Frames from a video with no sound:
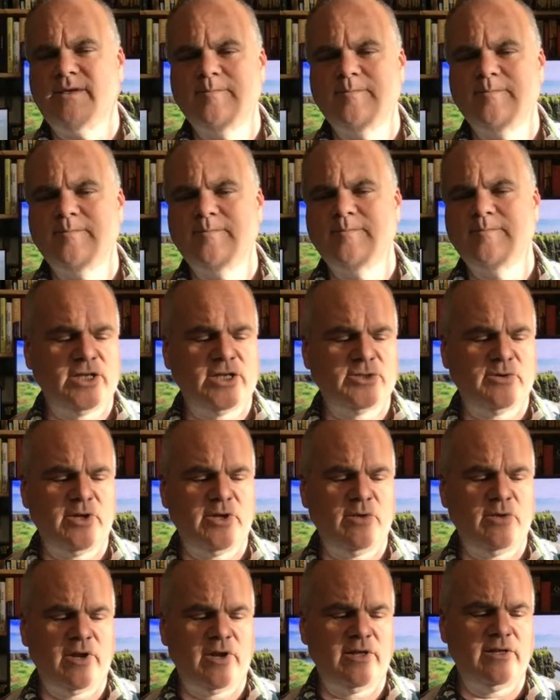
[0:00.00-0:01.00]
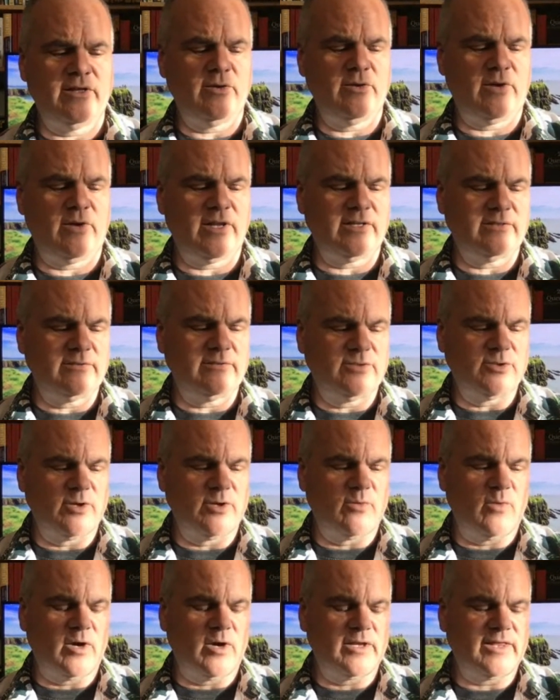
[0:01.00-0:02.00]
Joshua. You want to sort
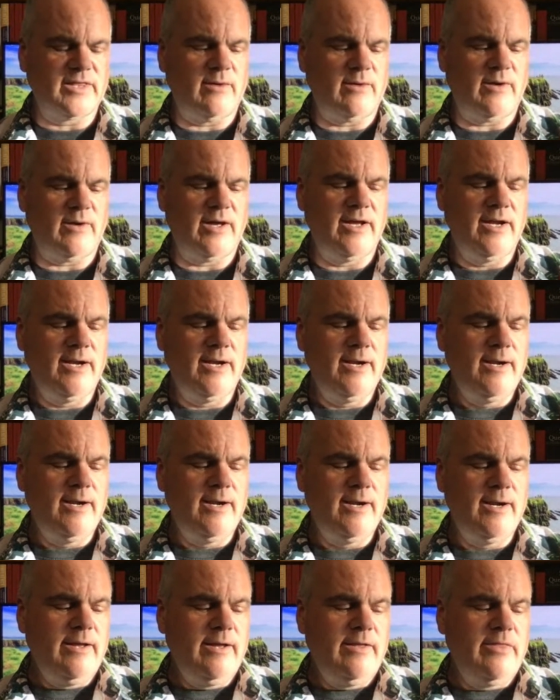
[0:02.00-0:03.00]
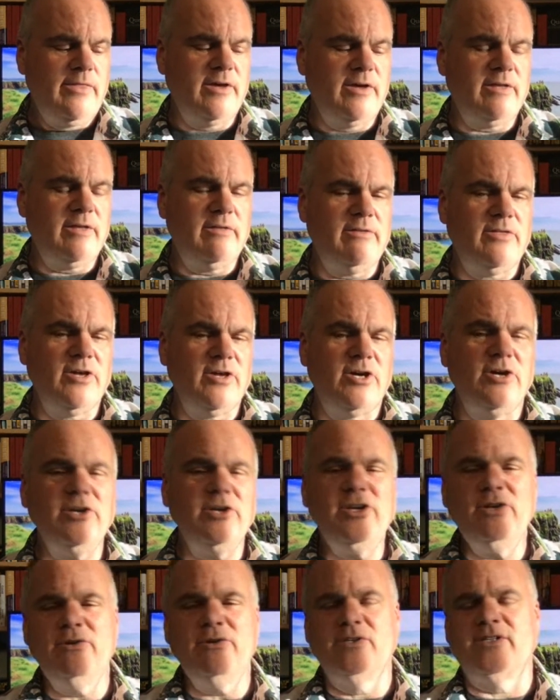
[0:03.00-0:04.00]
of work that way. The good
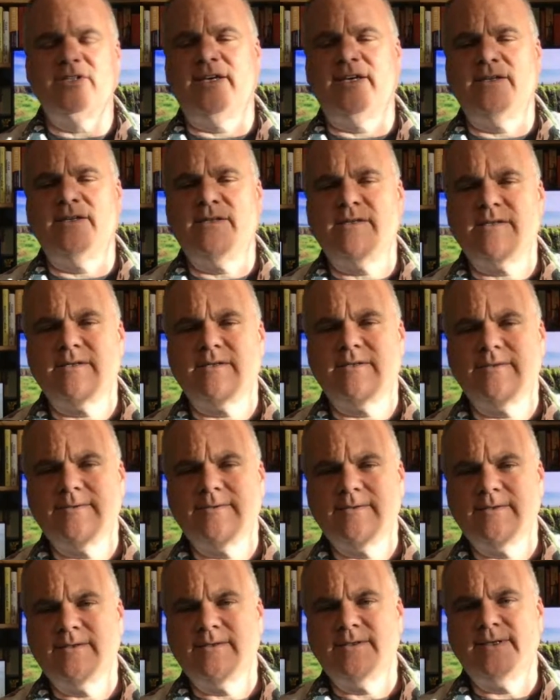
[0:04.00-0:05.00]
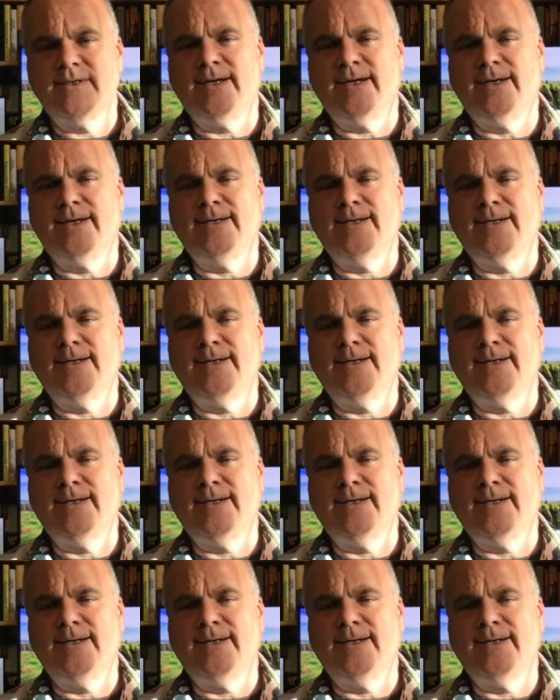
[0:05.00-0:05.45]
news is that